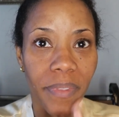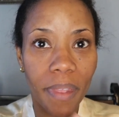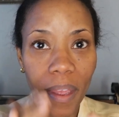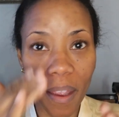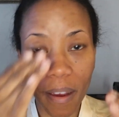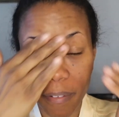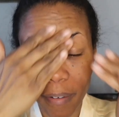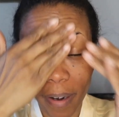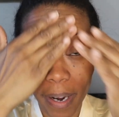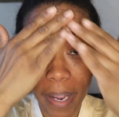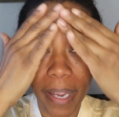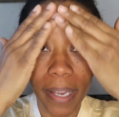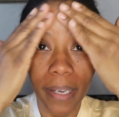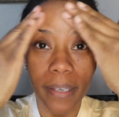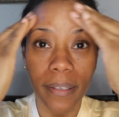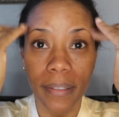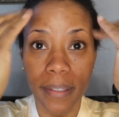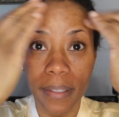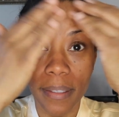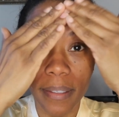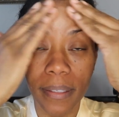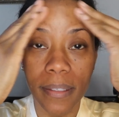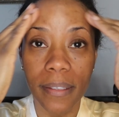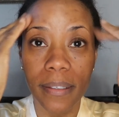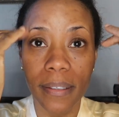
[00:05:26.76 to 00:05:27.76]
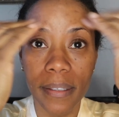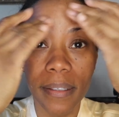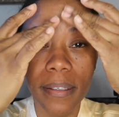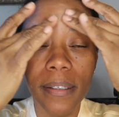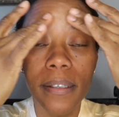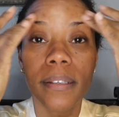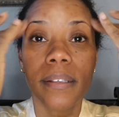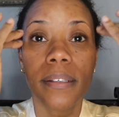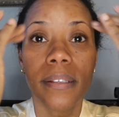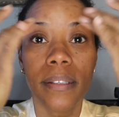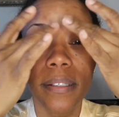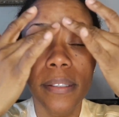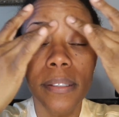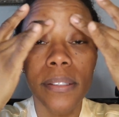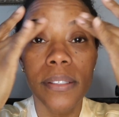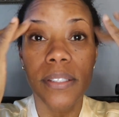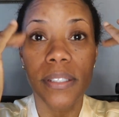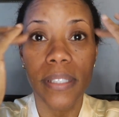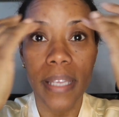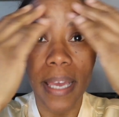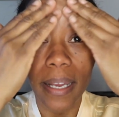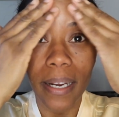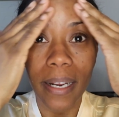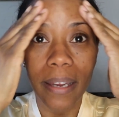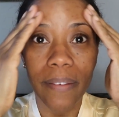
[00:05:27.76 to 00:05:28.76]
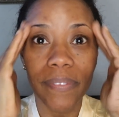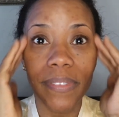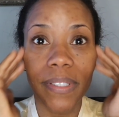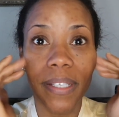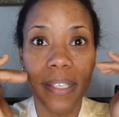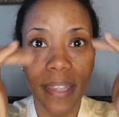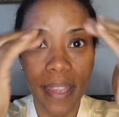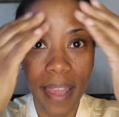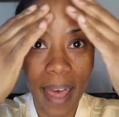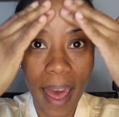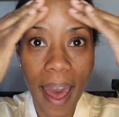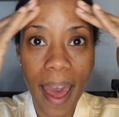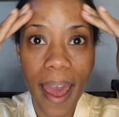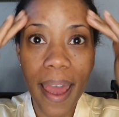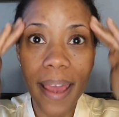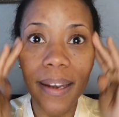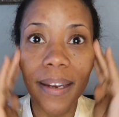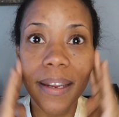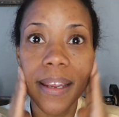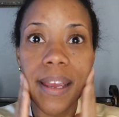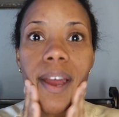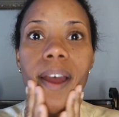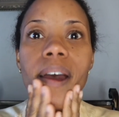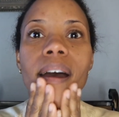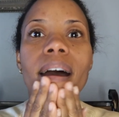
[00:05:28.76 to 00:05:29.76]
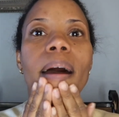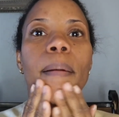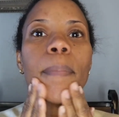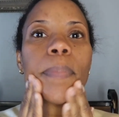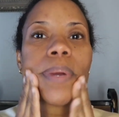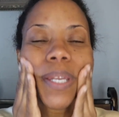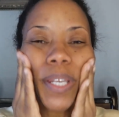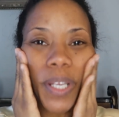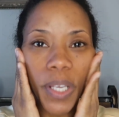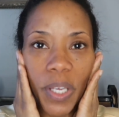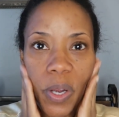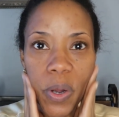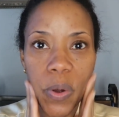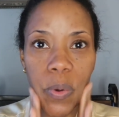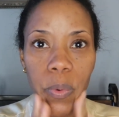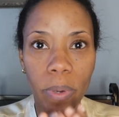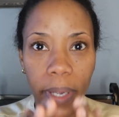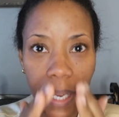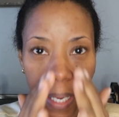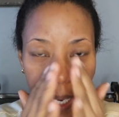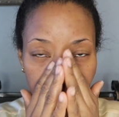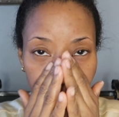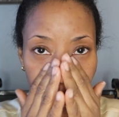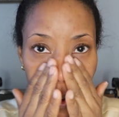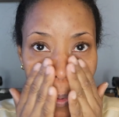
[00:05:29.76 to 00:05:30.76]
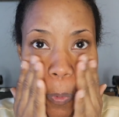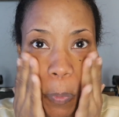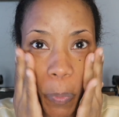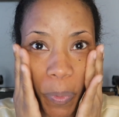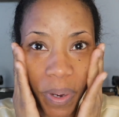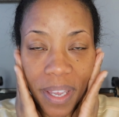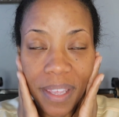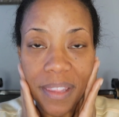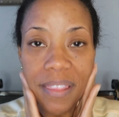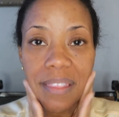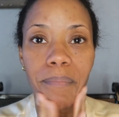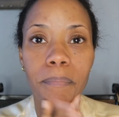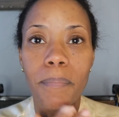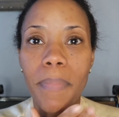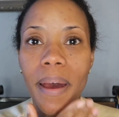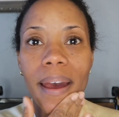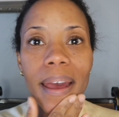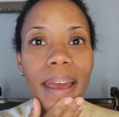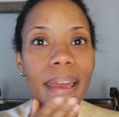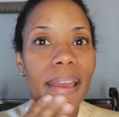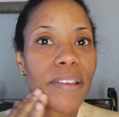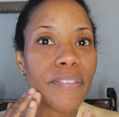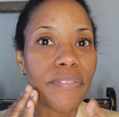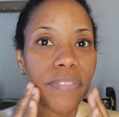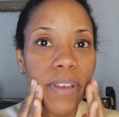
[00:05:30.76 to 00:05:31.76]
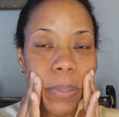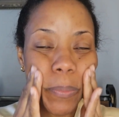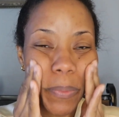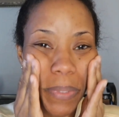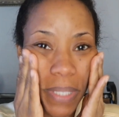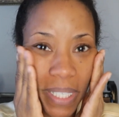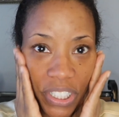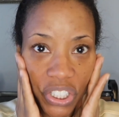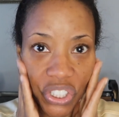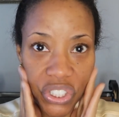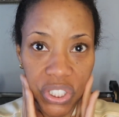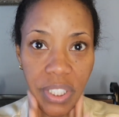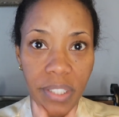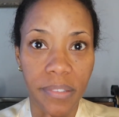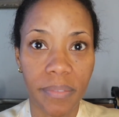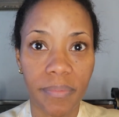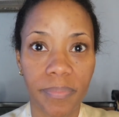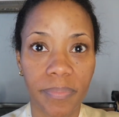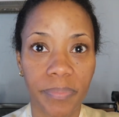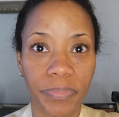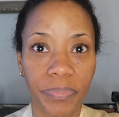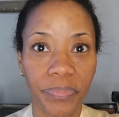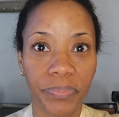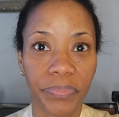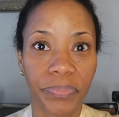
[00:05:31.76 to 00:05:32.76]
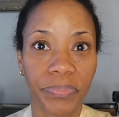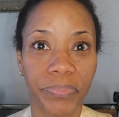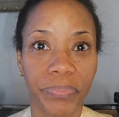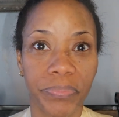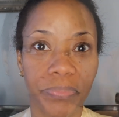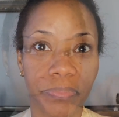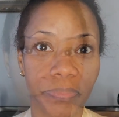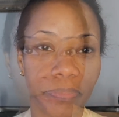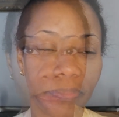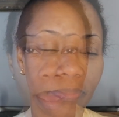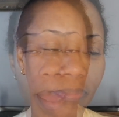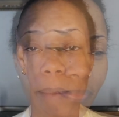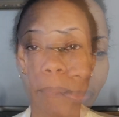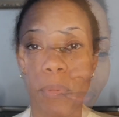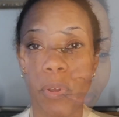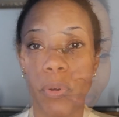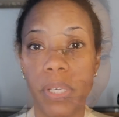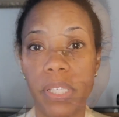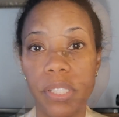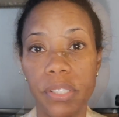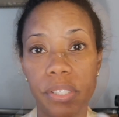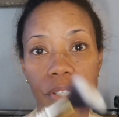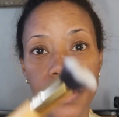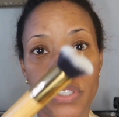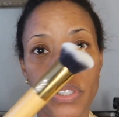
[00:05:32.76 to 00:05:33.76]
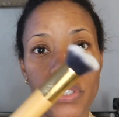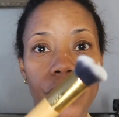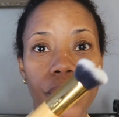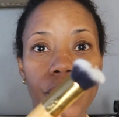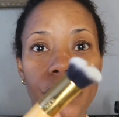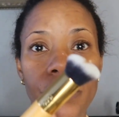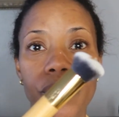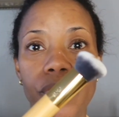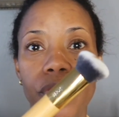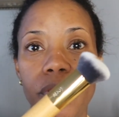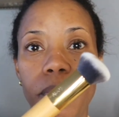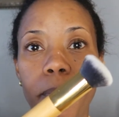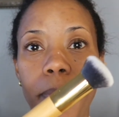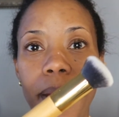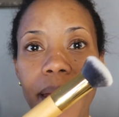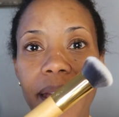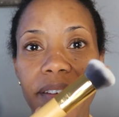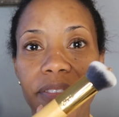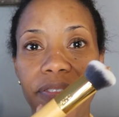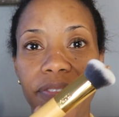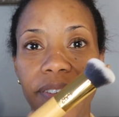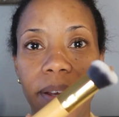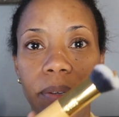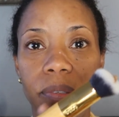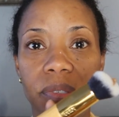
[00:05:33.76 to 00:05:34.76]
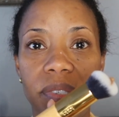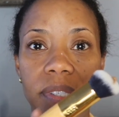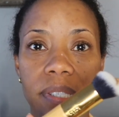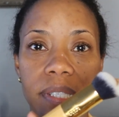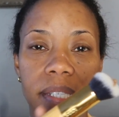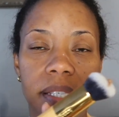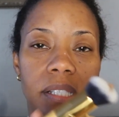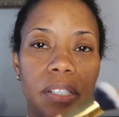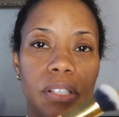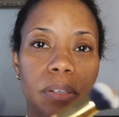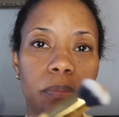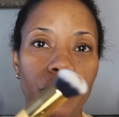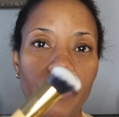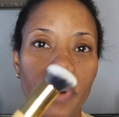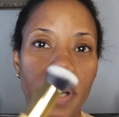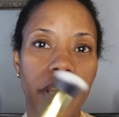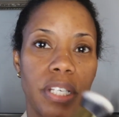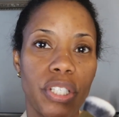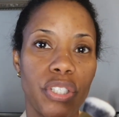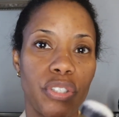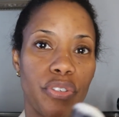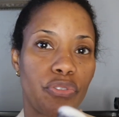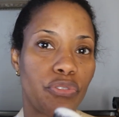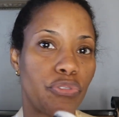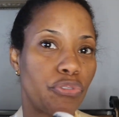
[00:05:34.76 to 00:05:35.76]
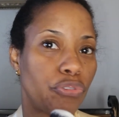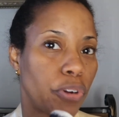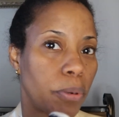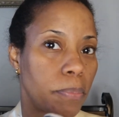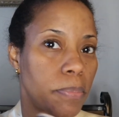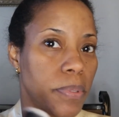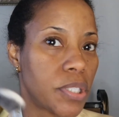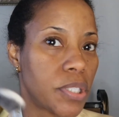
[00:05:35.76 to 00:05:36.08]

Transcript: All right, so now that I've done that, I'm gonna go in with my foundation. I'm going to use my Found Sealer brush from